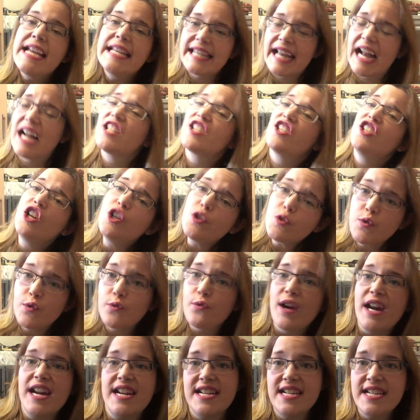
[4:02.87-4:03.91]
She has no
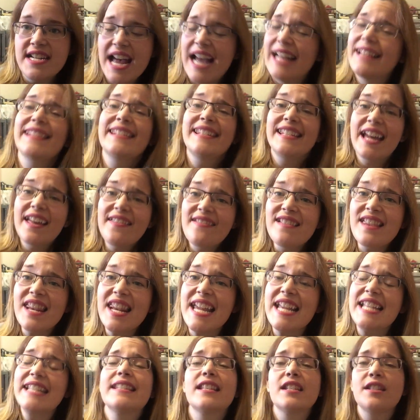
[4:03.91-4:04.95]
training, and
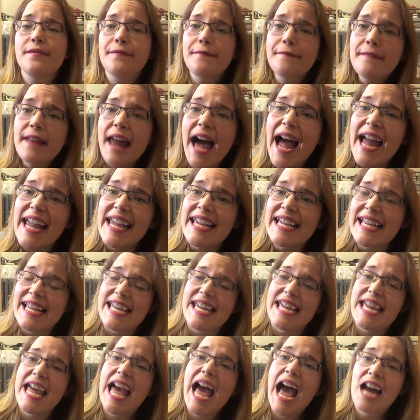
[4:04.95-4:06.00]
suddenly she's flying
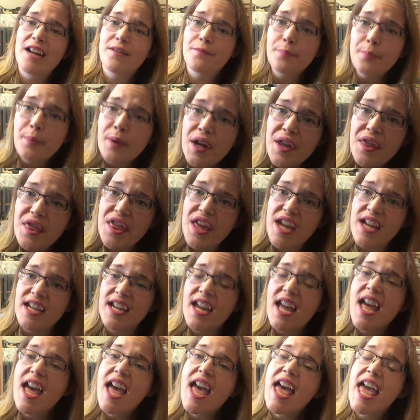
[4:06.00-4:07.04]
and
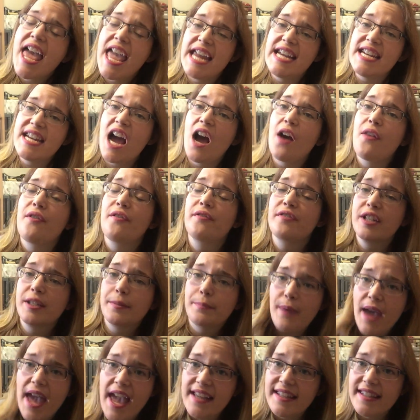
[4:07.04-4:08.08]
breathing in outer
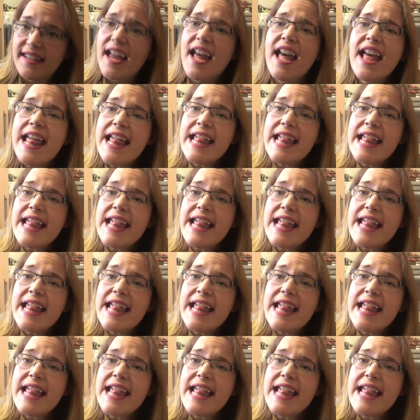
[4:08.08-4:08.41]
space.